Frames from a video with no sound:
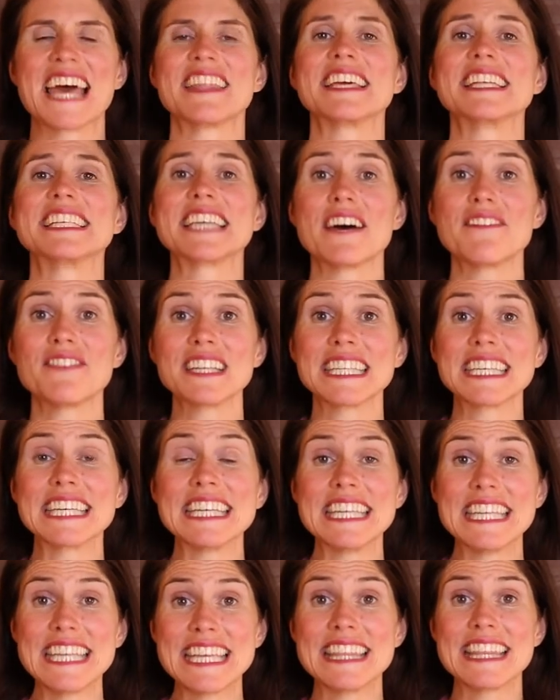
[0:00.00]
They definitely
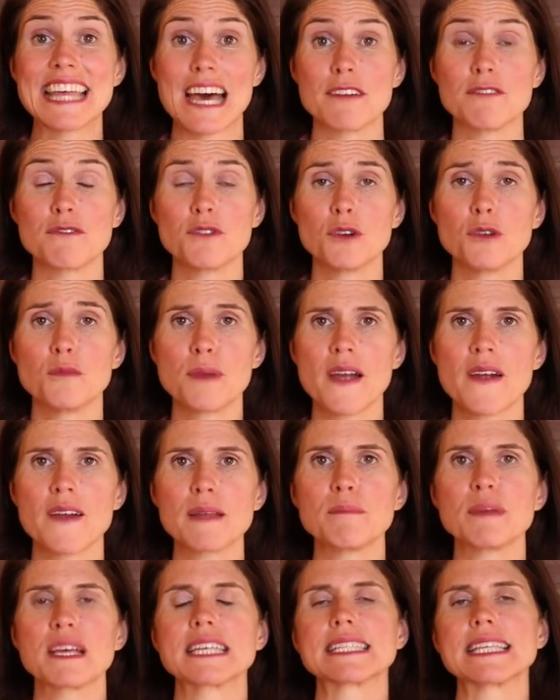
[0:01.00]
need that food
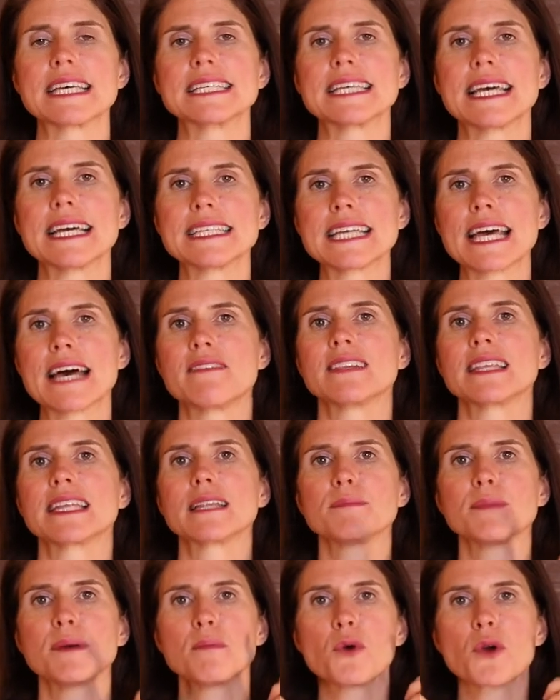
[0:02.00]
pairing because they tend to have a
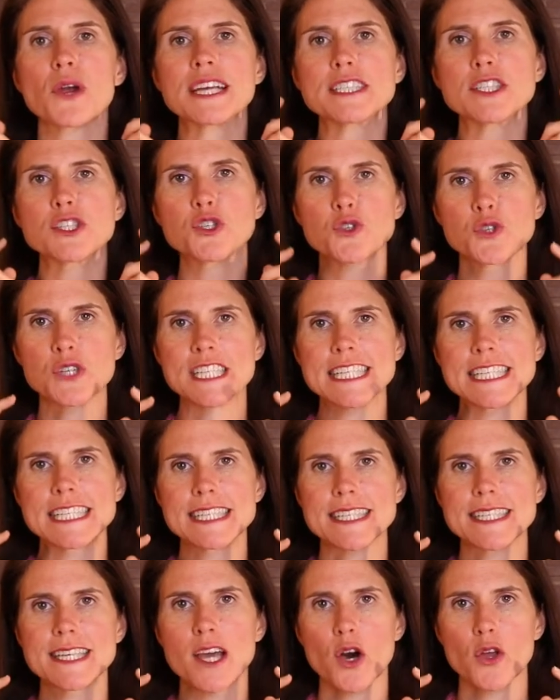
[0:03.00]
little bit more
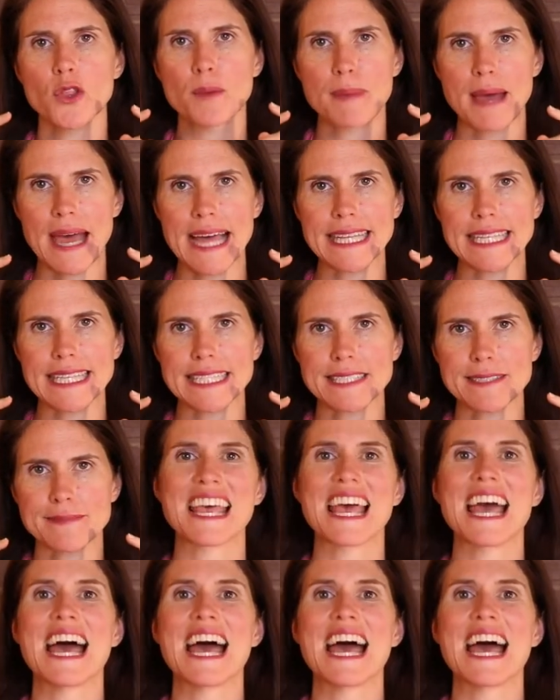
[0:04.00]
astringency on the palate.